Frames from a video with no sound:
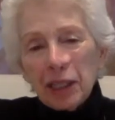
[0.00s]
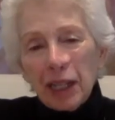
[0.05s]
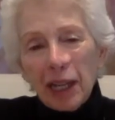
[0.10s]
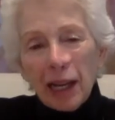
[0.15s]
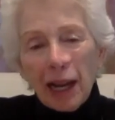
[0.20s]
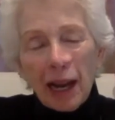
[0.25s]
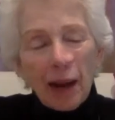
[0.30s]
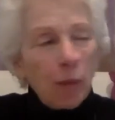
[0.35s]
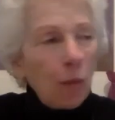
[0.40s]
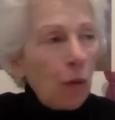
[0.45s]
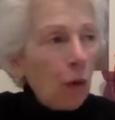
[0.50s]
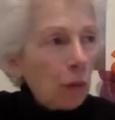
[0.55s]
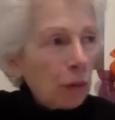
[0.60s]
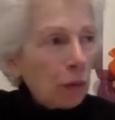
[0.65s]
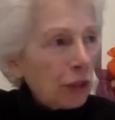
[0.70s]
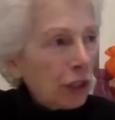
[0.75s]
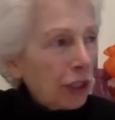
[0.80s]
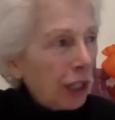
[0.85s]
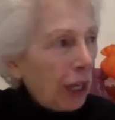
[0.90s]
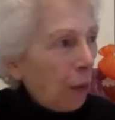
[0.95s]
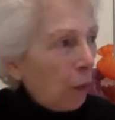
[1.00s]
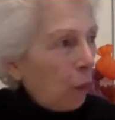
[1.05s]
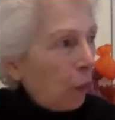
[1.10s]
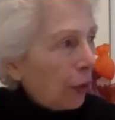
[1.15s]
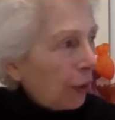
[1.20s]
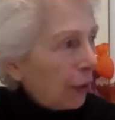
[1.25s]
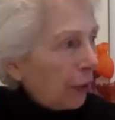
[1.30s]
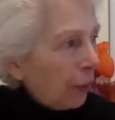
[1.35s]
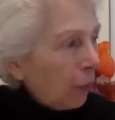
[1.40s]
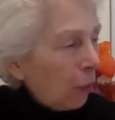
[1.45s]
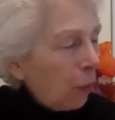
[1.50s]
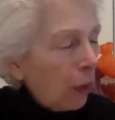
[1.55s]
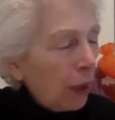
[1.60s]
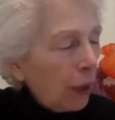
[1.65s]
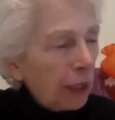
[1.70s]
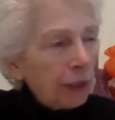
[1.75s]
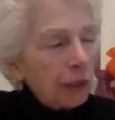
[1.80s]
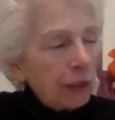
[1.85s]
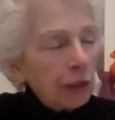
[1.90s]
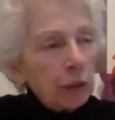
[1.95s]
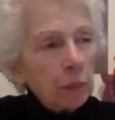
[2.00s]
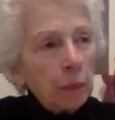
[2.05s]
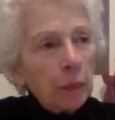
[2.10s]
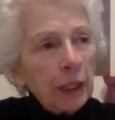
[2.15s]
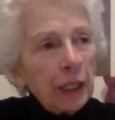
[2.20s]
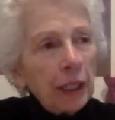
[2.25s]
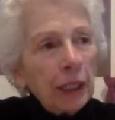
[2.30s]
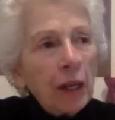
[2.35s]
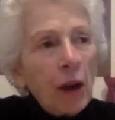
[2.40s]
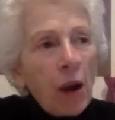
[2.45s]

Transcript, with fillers: and I won't say where it was, but